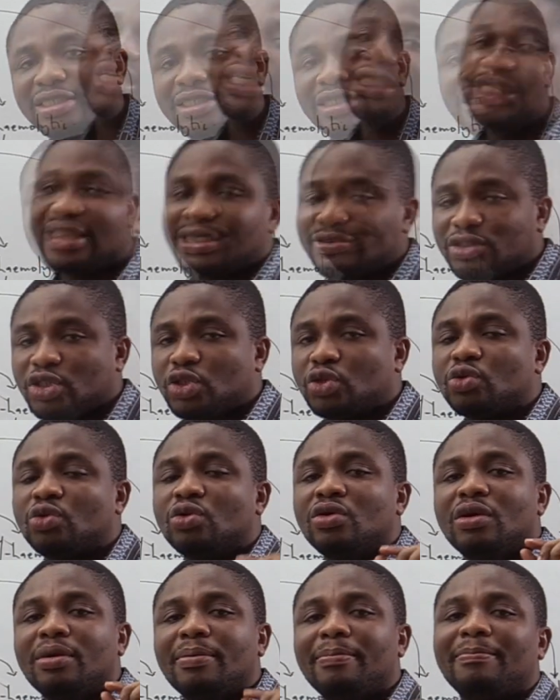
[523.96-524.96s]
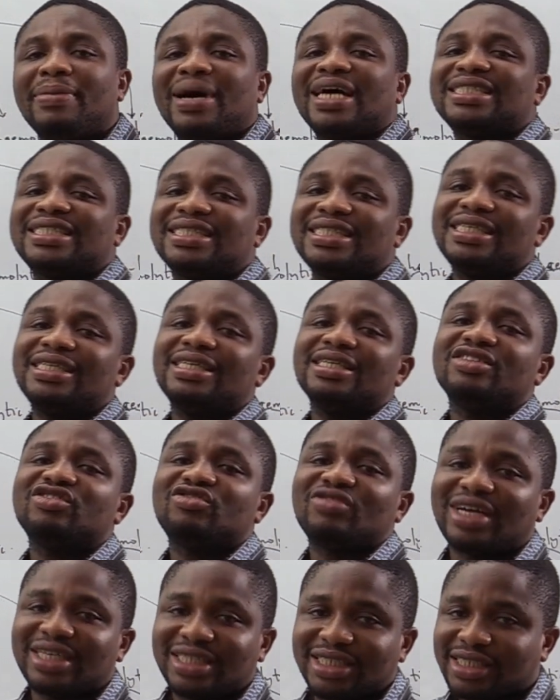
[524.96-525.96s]
Sensitive to
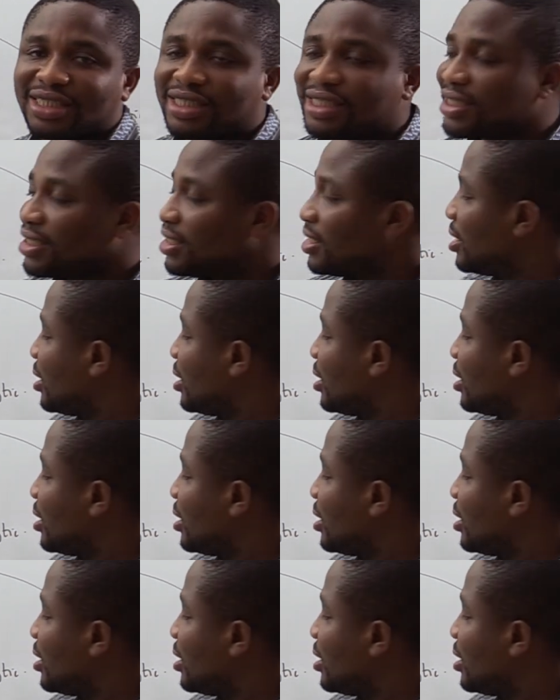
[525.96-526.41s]
bacitracin.